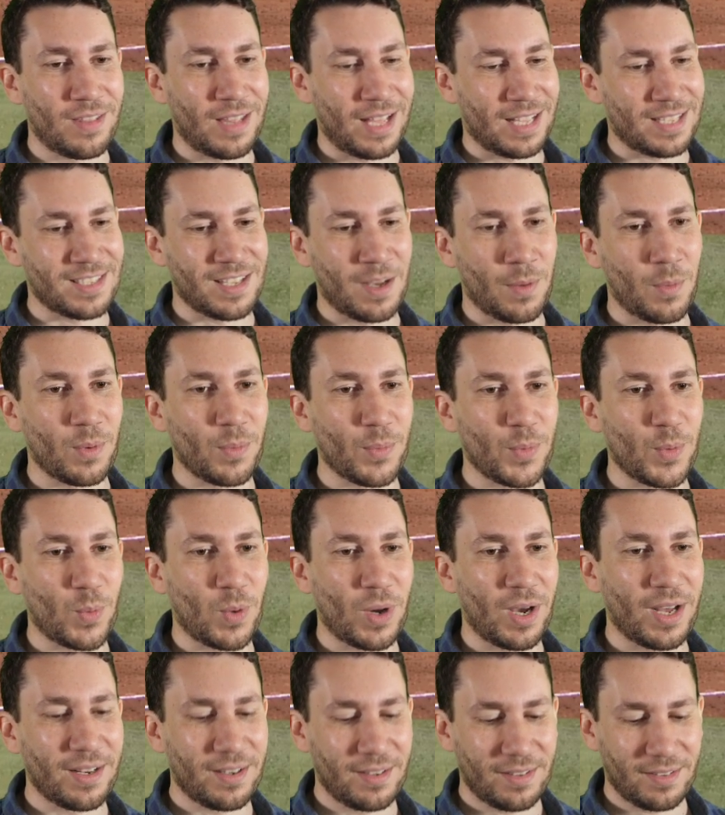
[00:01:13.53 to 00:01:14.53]
not what we
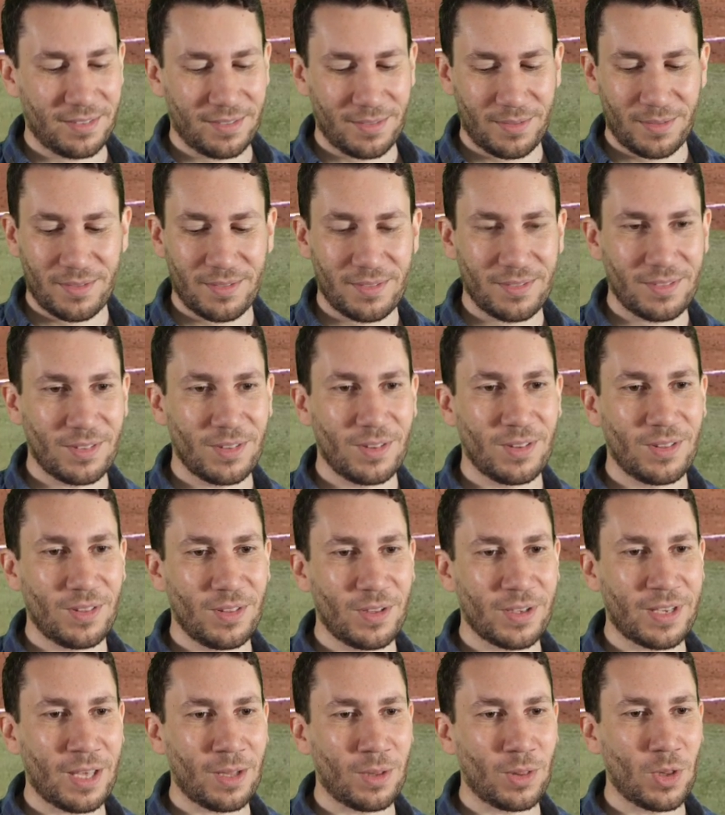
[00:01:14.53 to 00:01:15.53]
want.
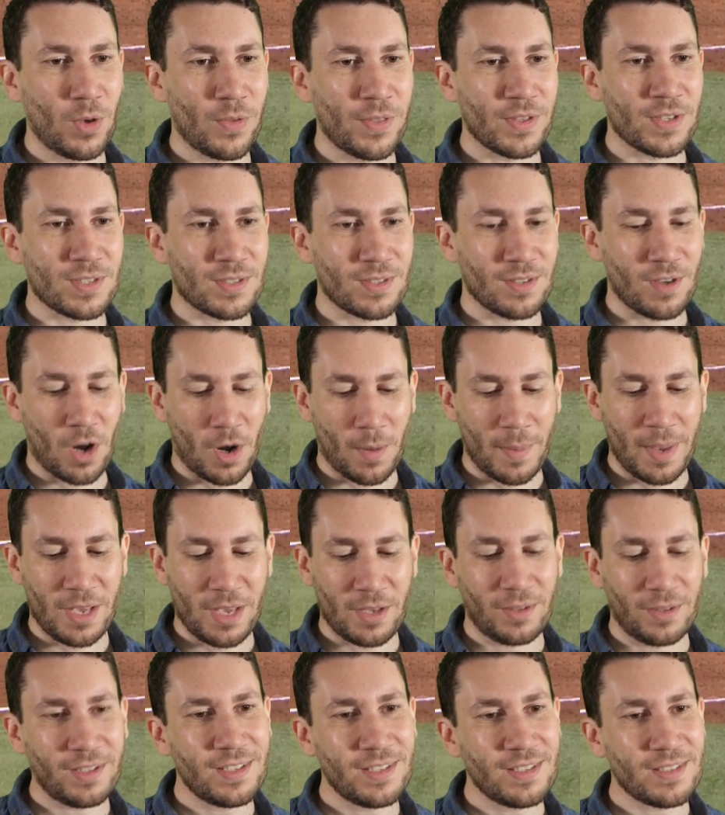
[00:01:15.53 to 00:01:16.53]
Look how low this arm
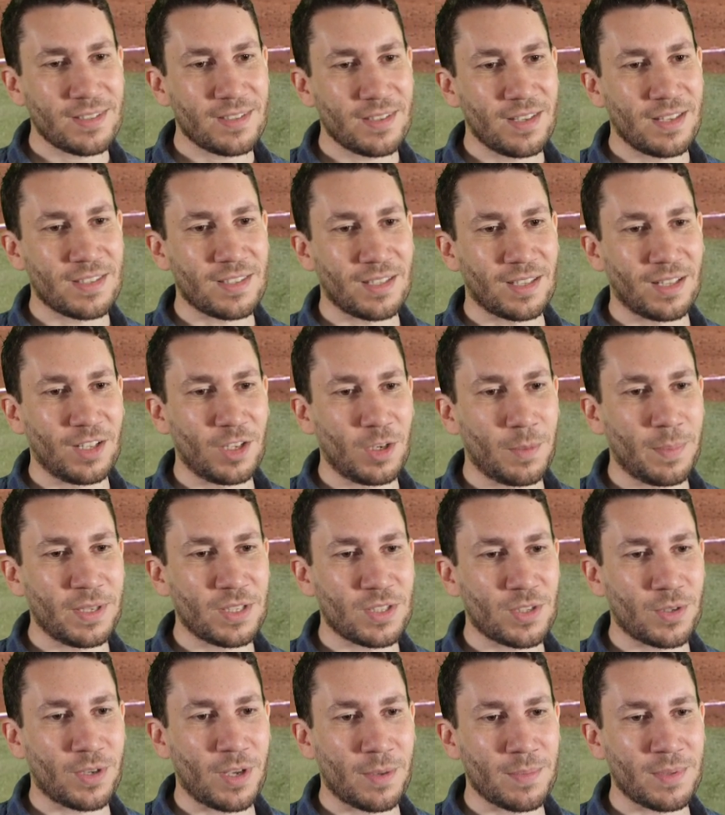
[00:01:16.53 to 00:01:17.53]
angle is. It's a little bit,
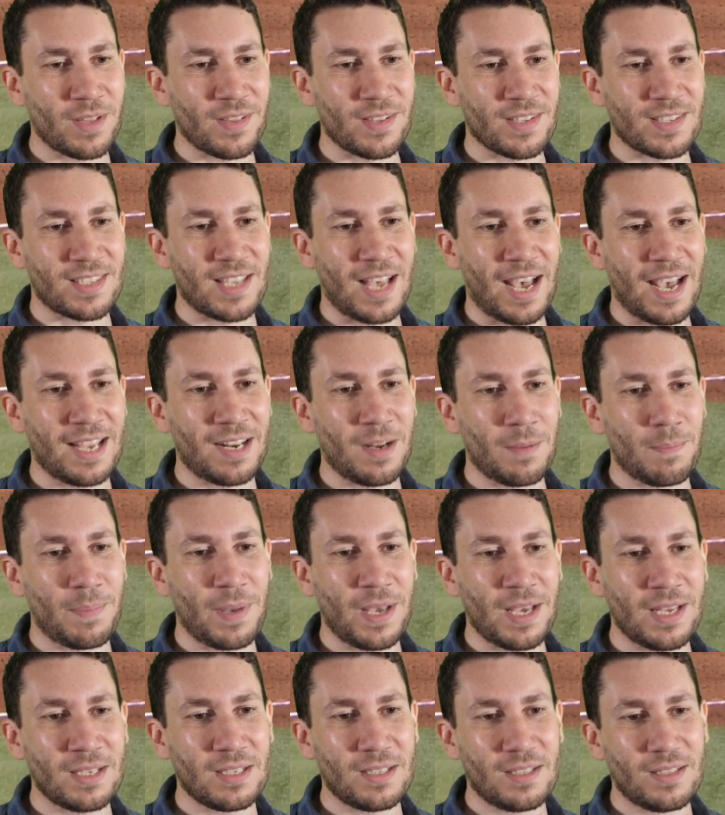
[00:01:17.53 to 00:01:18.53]
so it comes on the side a
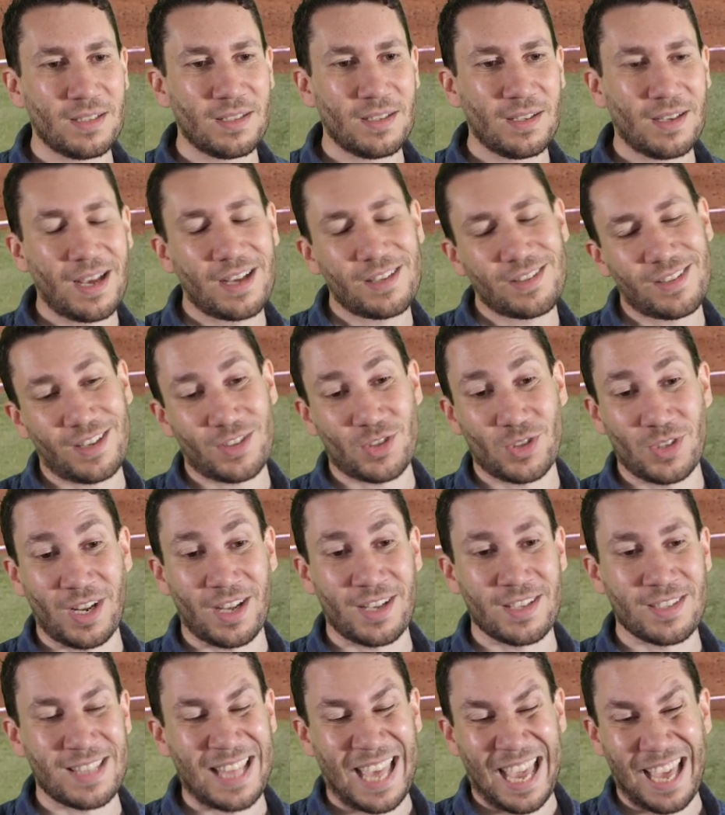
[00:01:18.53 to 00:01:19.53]
bit. That's actually
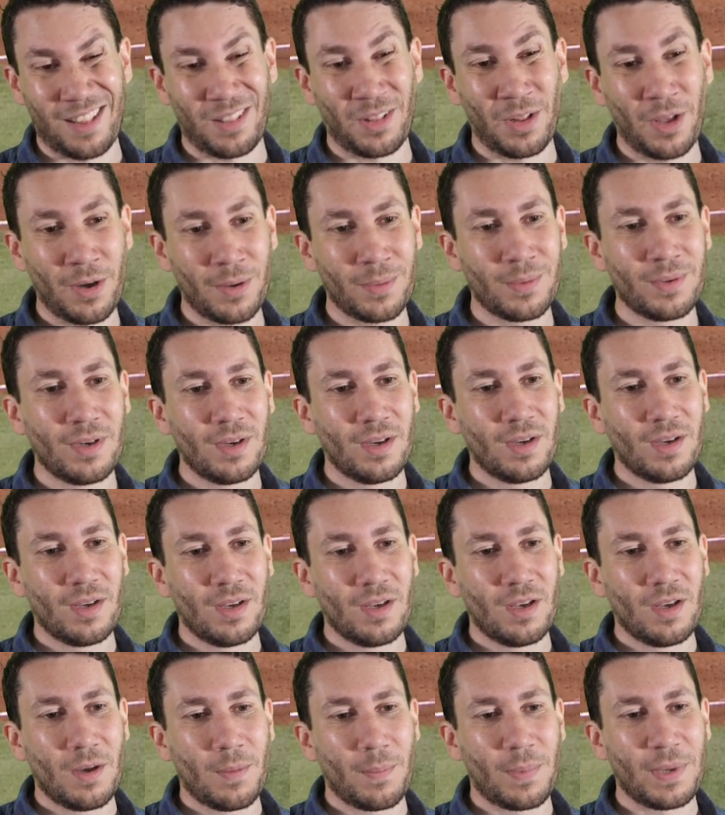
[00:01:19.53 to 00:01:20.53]
not that low,
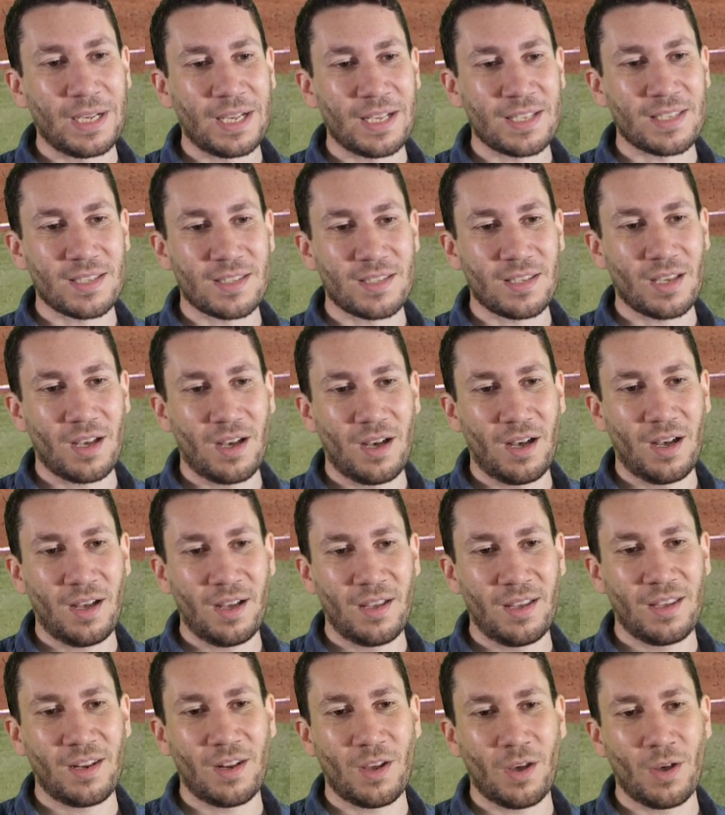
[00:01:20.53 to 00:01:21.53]
but he gets a
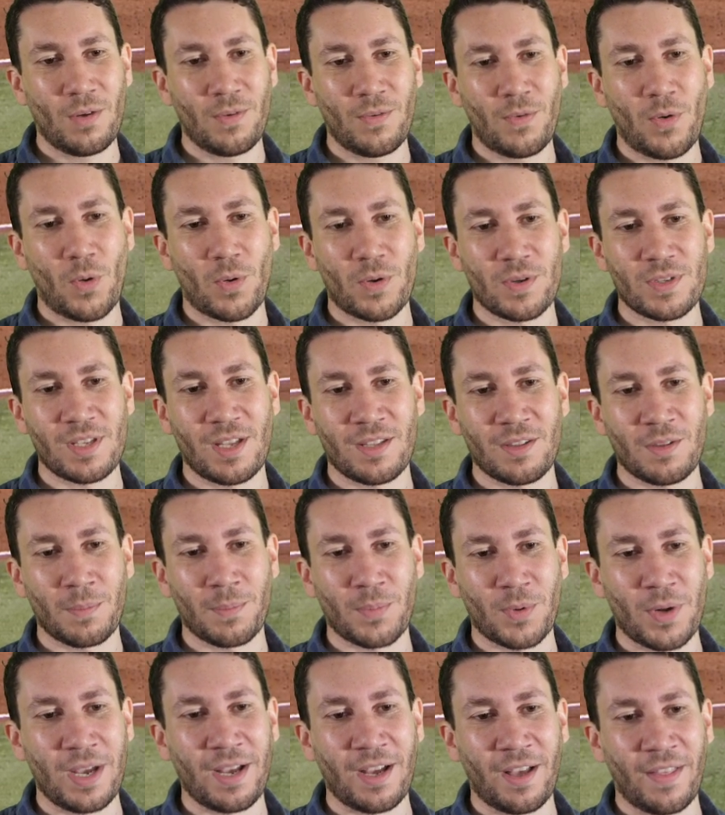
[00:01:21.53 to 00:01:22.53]
ton of horizontal
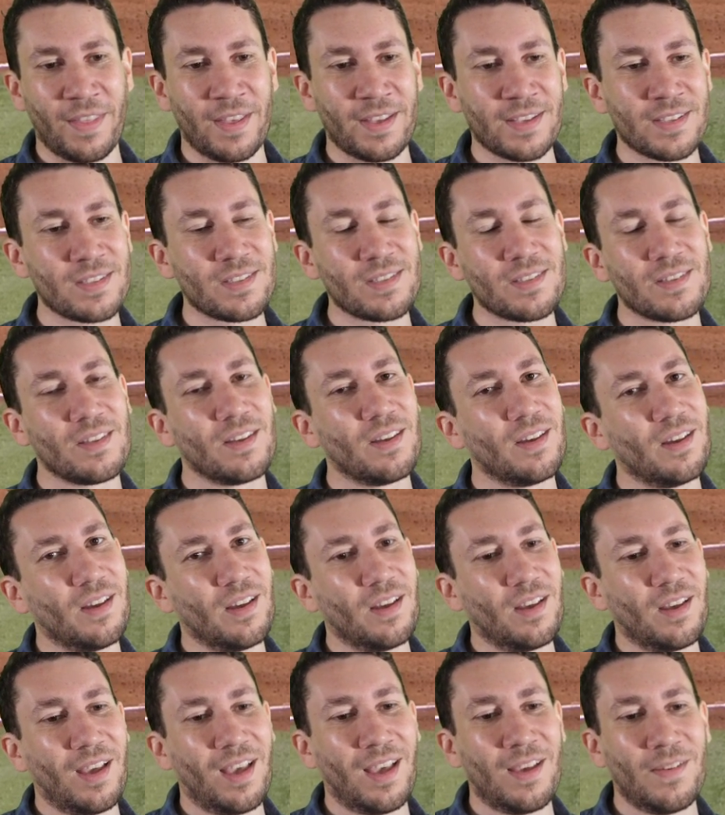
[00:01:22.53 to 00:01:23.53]
break on this.
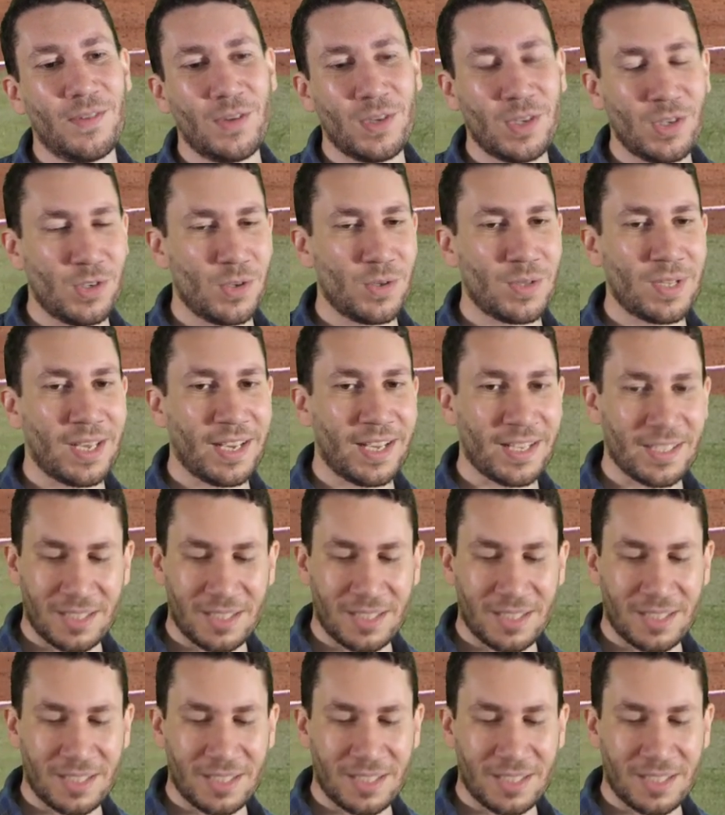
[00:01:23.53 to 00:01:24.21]
And if you can do that against a